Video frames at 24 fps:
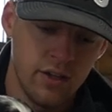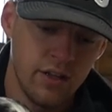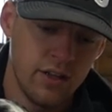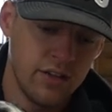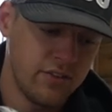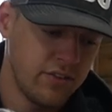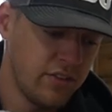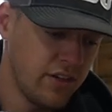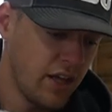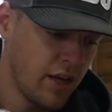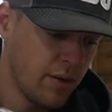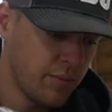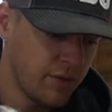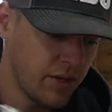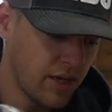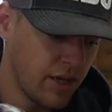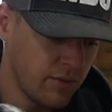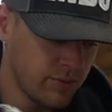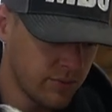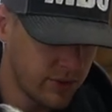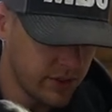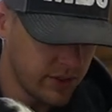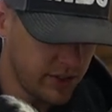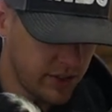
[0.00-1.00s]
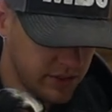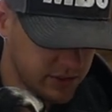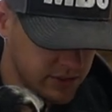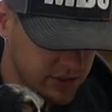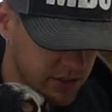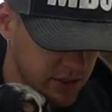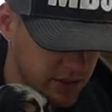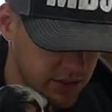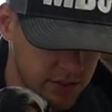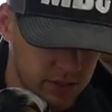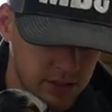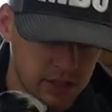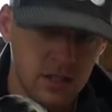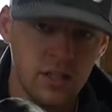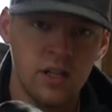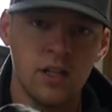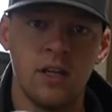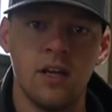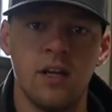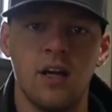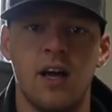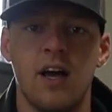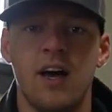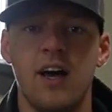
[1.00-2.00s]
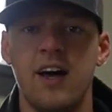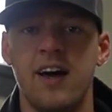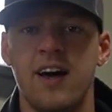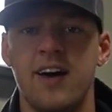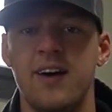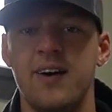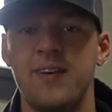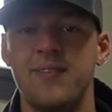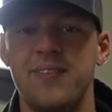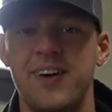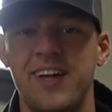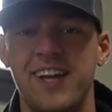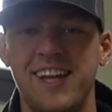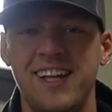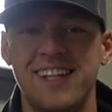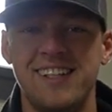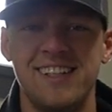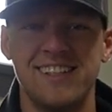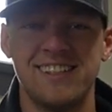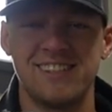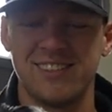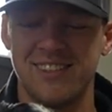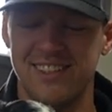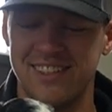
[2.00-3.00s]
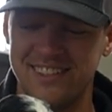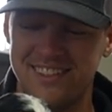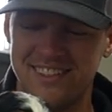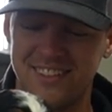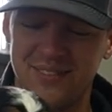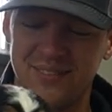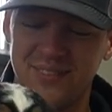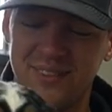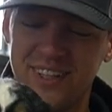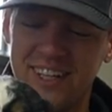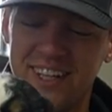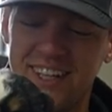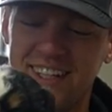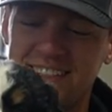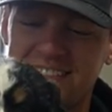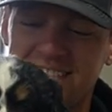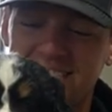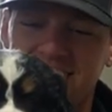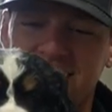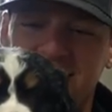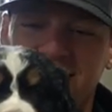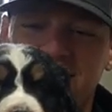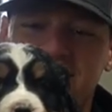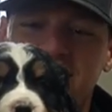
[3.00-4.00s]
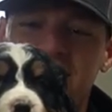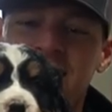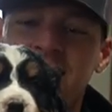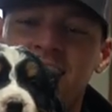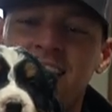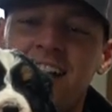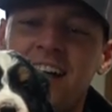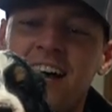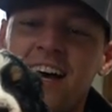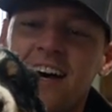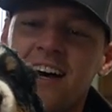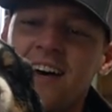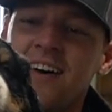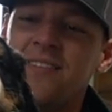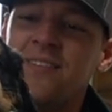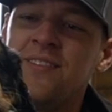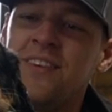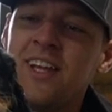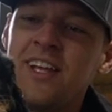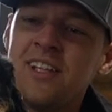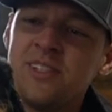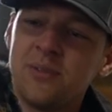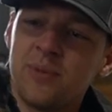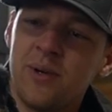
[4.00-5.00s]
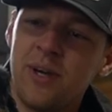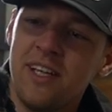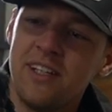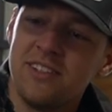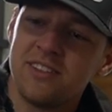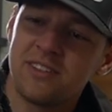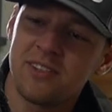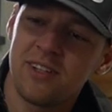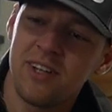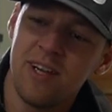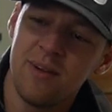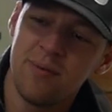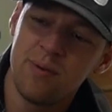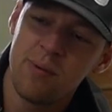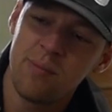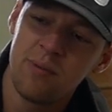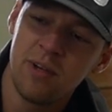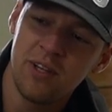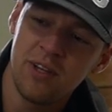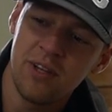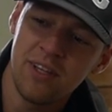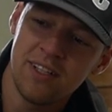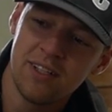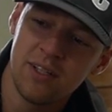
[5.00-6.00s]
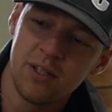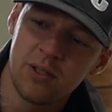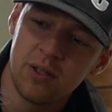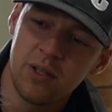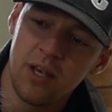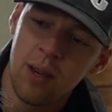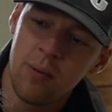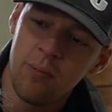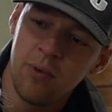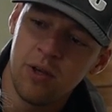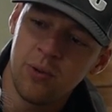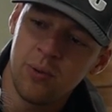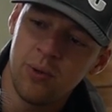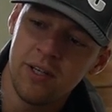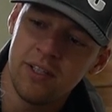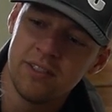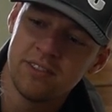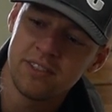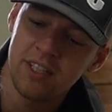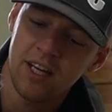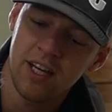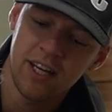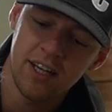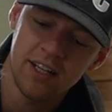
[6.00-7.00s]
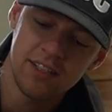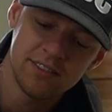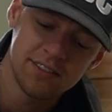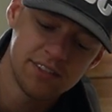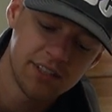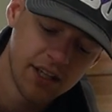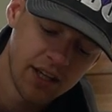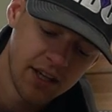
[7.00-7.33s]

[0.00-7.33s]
It's nap time for these two, but he just wants to play. So nice white stripe in between his eyes.